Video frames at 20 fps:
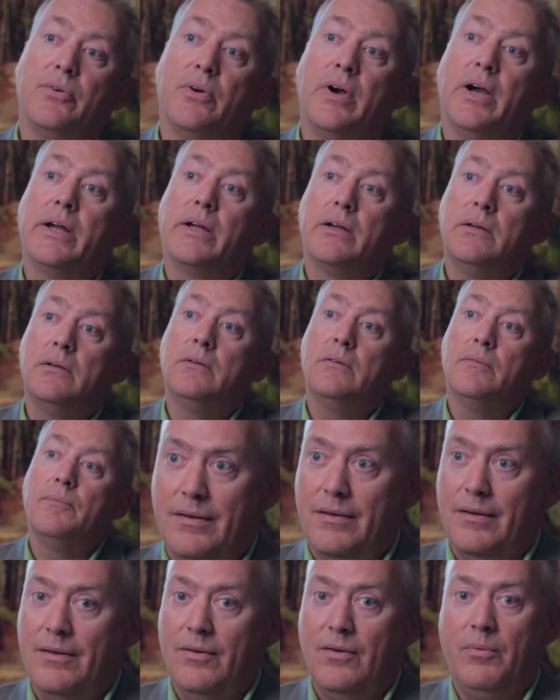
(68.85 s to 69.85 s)
Drake.
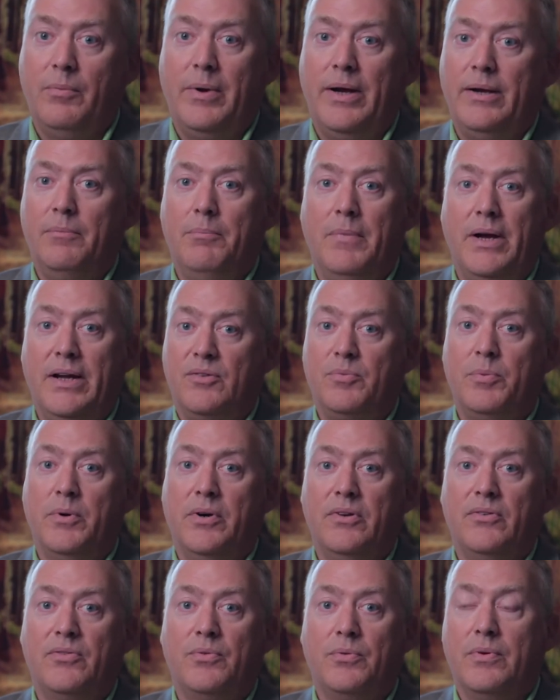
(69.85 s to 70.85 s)
So my
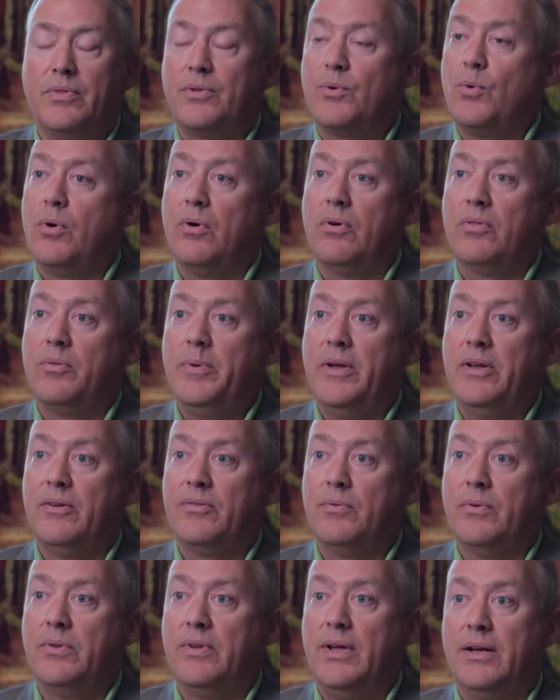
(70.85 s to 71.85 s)
experience with Core
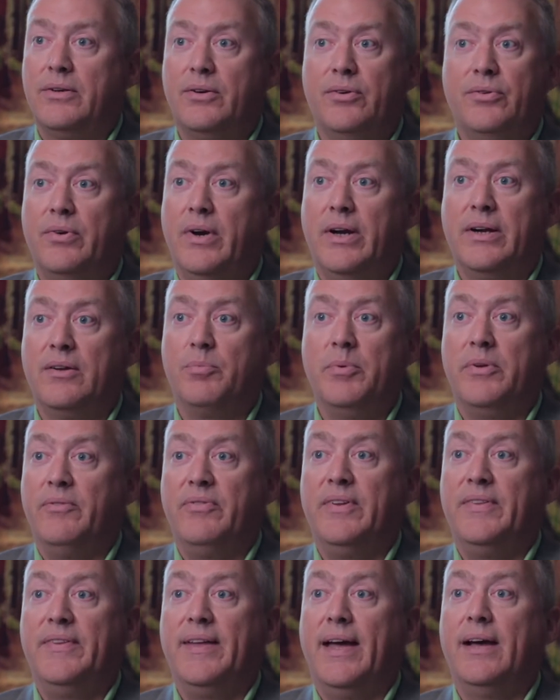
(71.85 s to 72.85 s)
Orthopedics with Dr. Drake has been
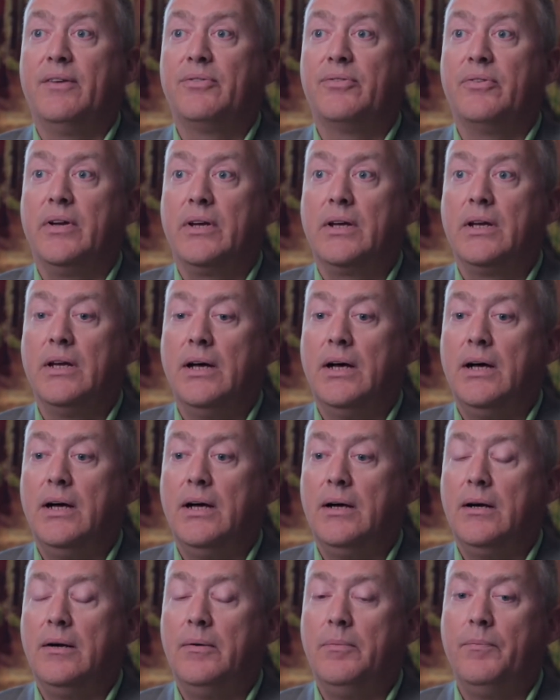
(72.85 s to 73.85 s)
fantastic.
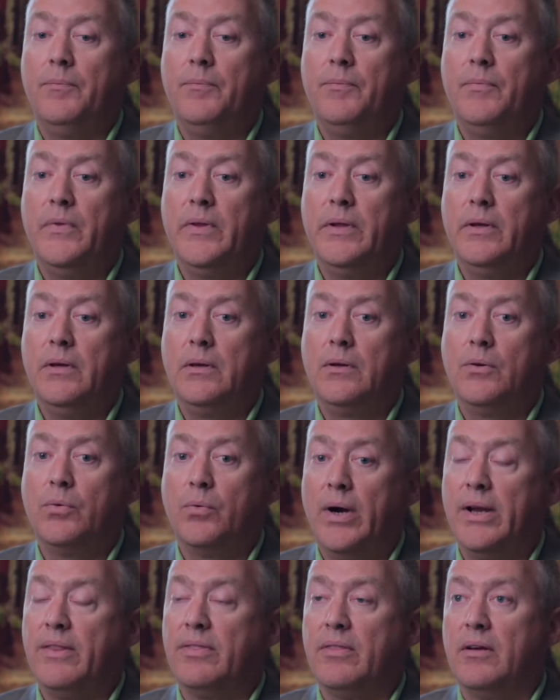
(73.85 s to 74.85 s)
The
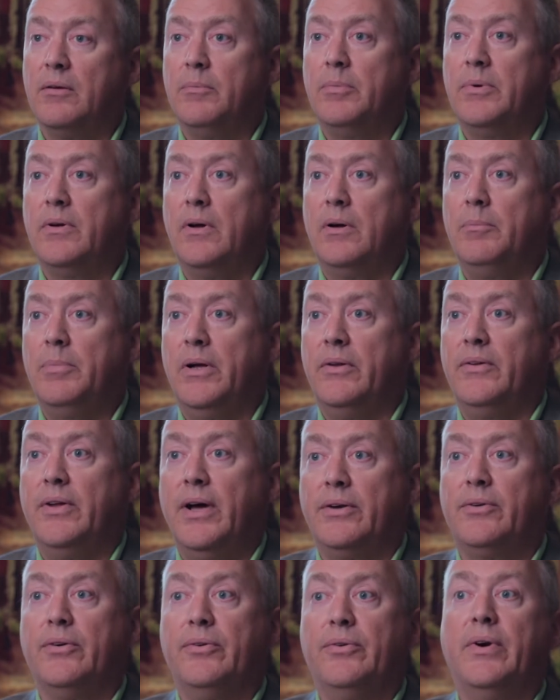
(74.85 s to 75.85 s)
great thing about
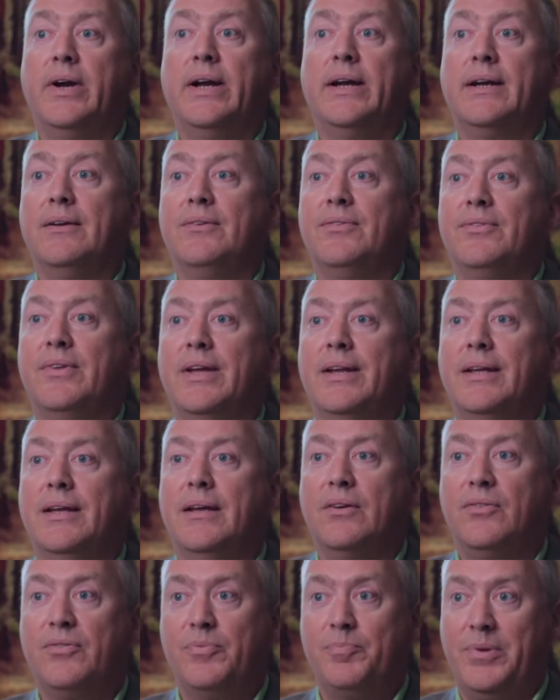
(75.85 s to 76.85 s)
Dr. Drake is that he
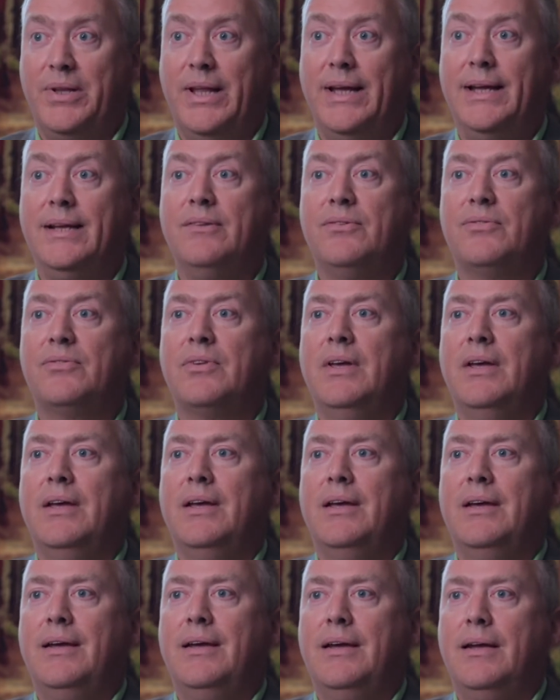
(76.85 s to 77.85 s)
explains
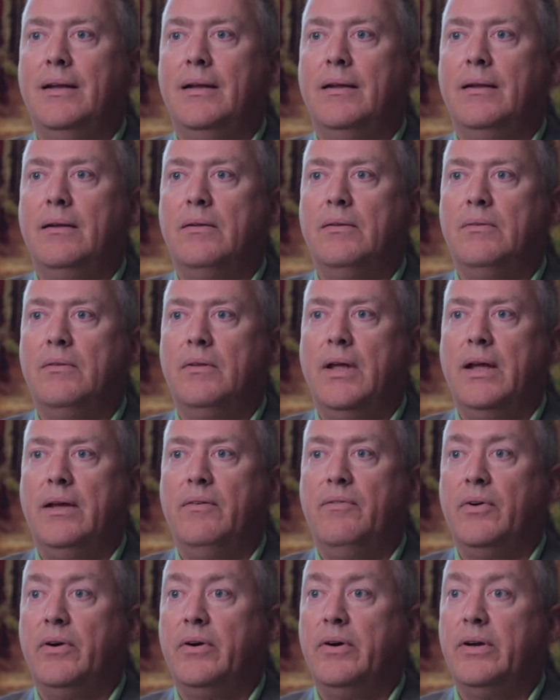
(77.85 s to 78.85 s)
it in
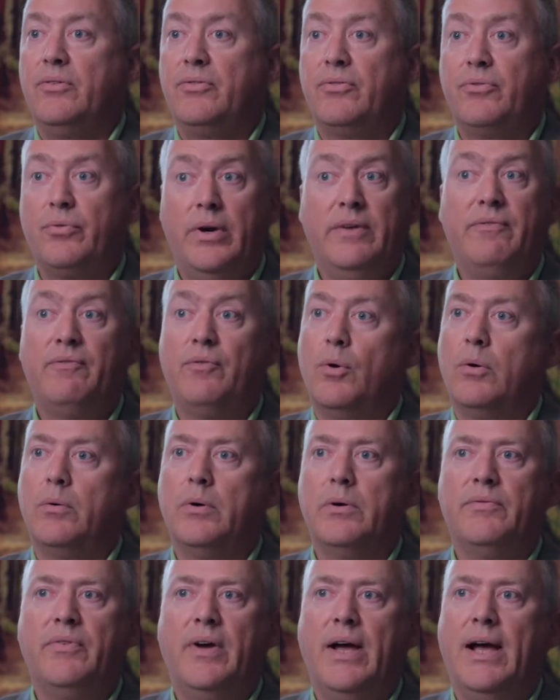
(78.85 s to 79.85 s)
a very
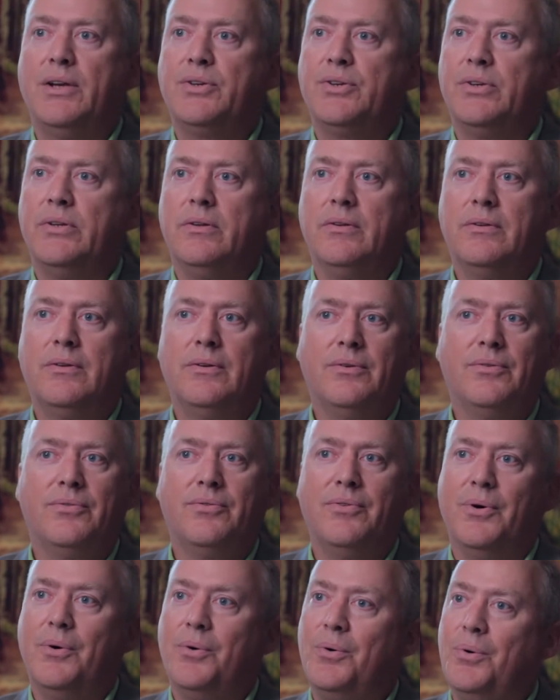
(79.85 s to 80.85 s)
straightforward fashion.
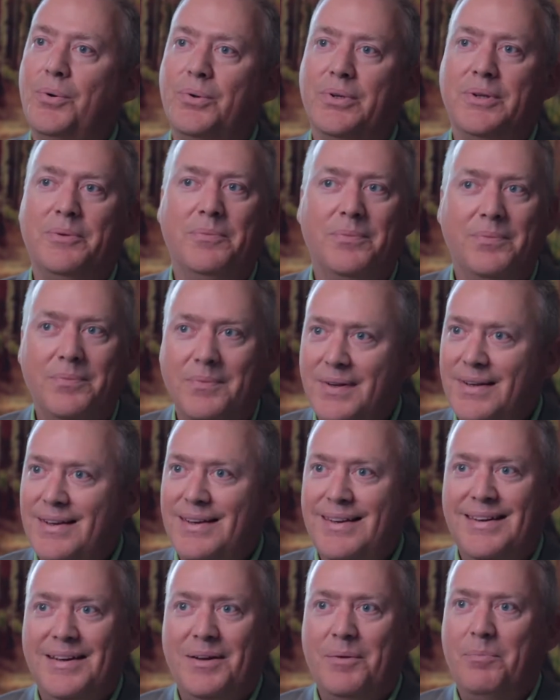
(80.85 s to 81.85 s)
There's no holding
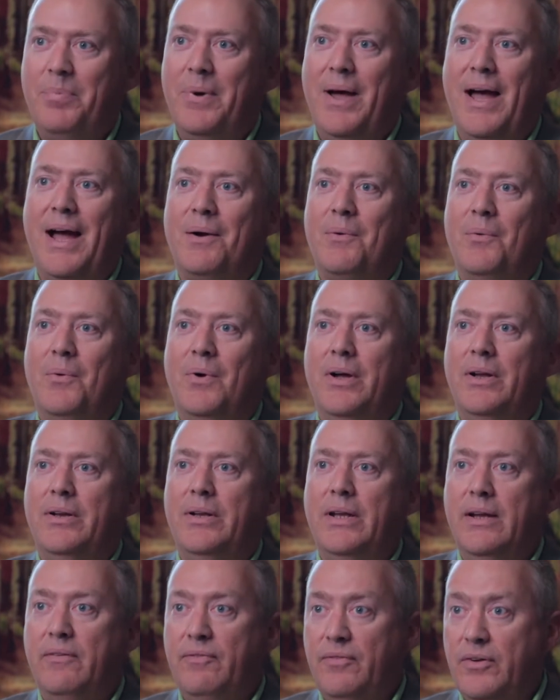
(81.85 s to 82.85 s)
back
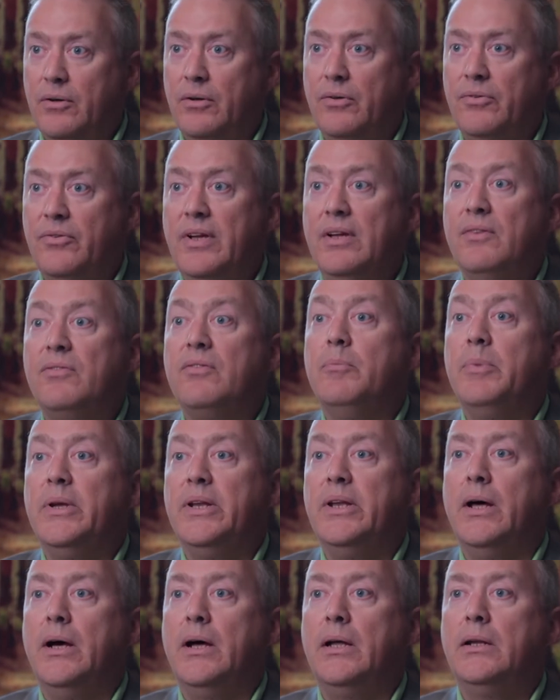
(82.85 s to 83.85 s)
what he feels needs to
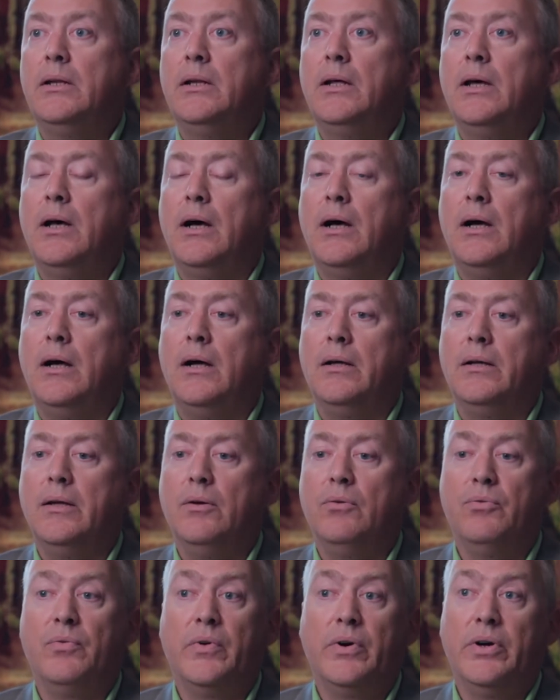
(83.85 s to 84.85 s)
be done.
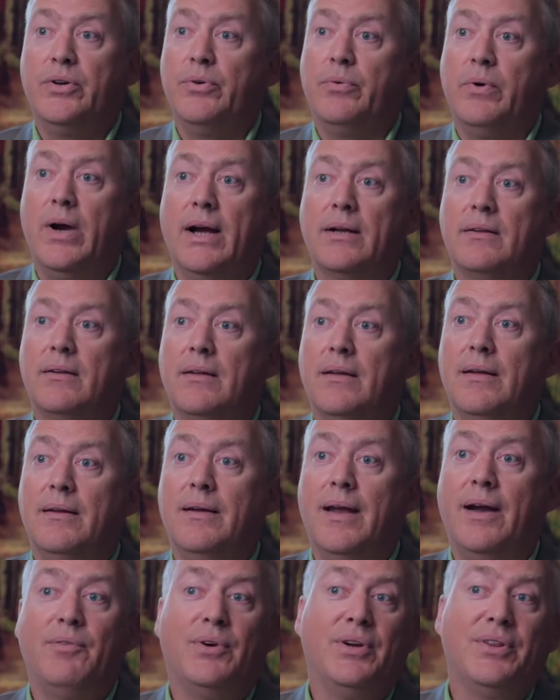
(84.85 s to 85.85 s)
He was very direct,
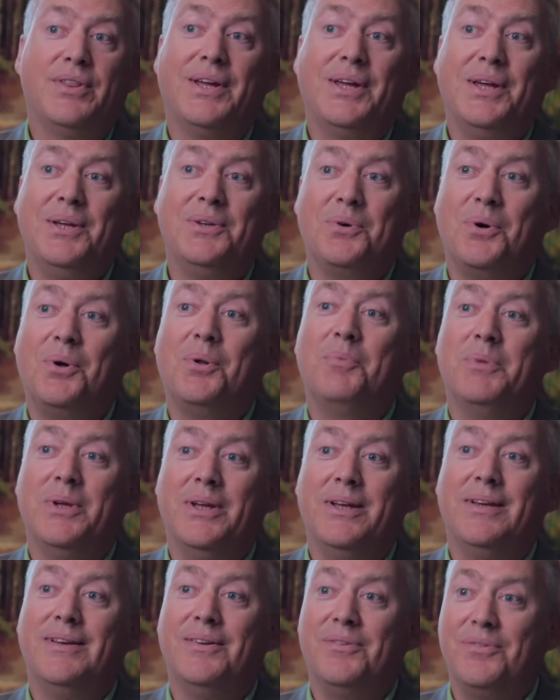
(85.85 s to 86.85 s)
and everything he told
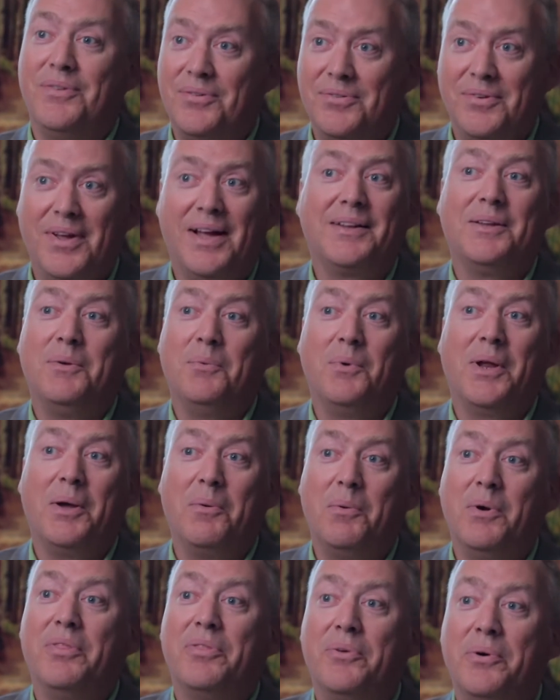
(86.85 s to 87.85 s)
me is exactly what
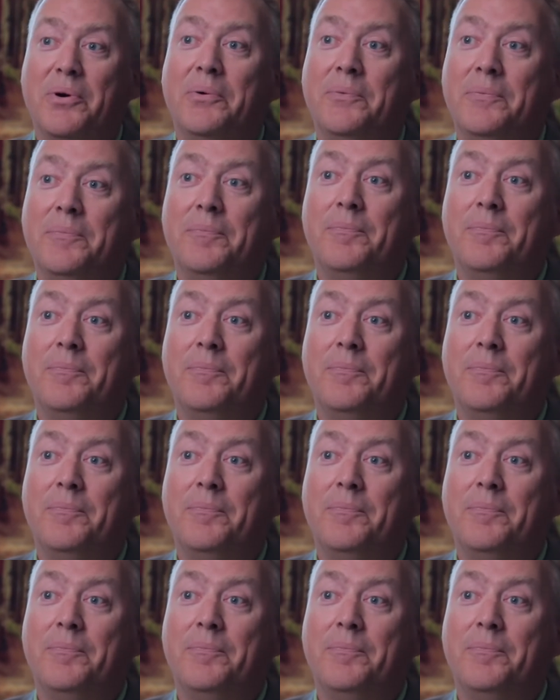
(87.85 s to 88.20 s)
I went through.